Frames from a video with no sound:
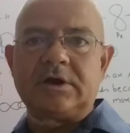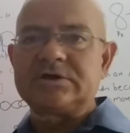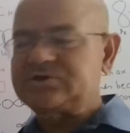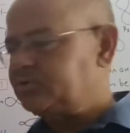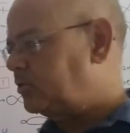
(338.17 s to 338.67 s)

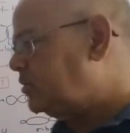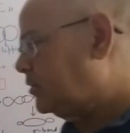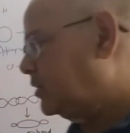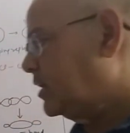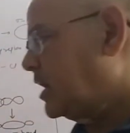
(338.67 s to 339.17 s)

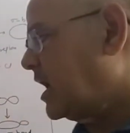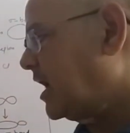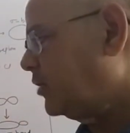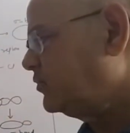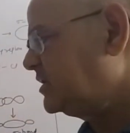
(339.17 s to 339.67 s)
So
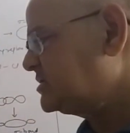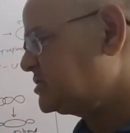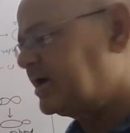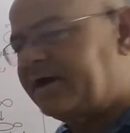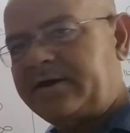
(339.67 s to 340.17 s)
how they
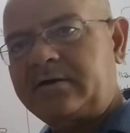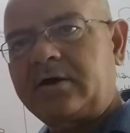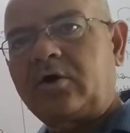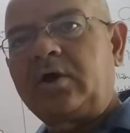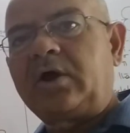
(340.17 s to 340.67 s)
share?
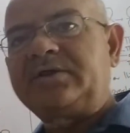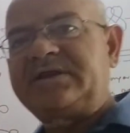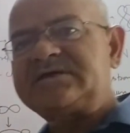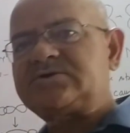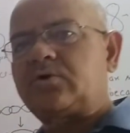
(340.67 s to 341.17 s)

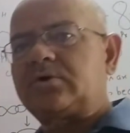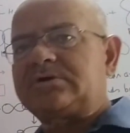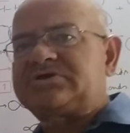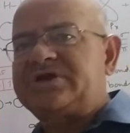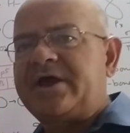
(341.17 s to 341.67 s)
This
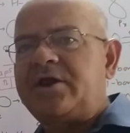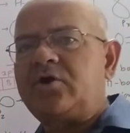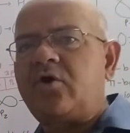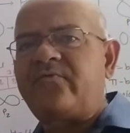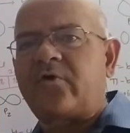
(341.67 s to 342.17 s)

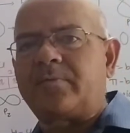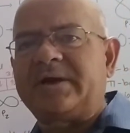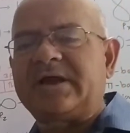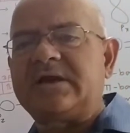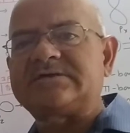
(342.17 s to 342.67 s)
sharing of
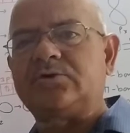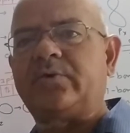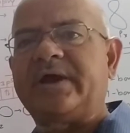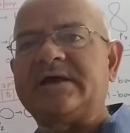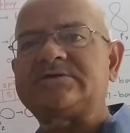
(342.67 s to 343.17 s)
orbital is
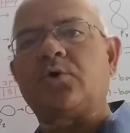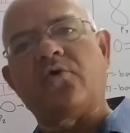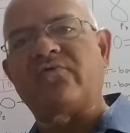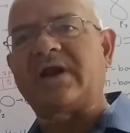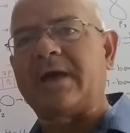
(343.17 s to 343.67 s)
known as
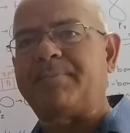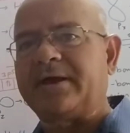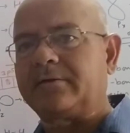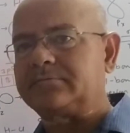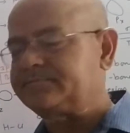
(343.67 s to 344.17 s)

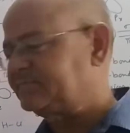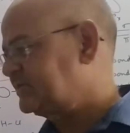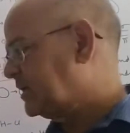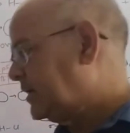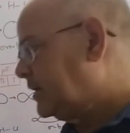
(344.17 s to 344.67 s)
overlapping.
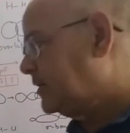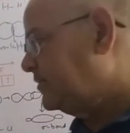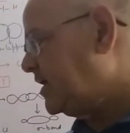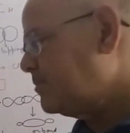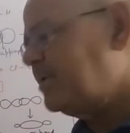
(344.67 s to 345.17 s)

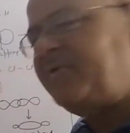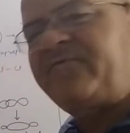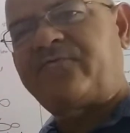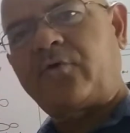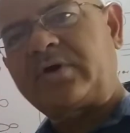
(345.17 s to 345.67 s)
There may
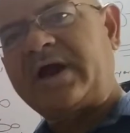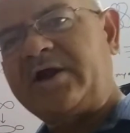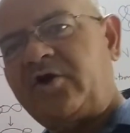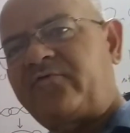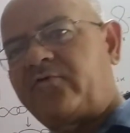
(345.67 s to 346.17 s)
be 4
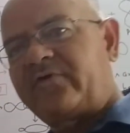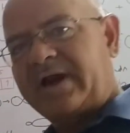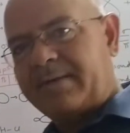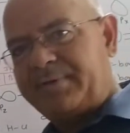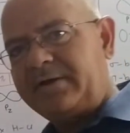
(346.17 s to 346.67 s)
kinds of
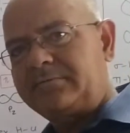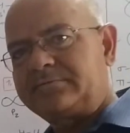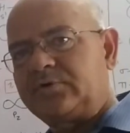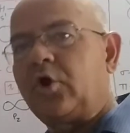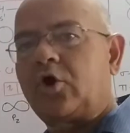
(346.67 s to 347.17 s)

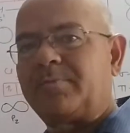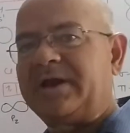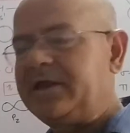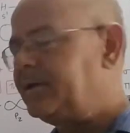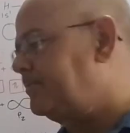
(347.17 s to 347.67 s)
overlapping
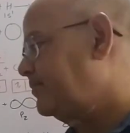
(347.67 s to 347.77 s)
normally: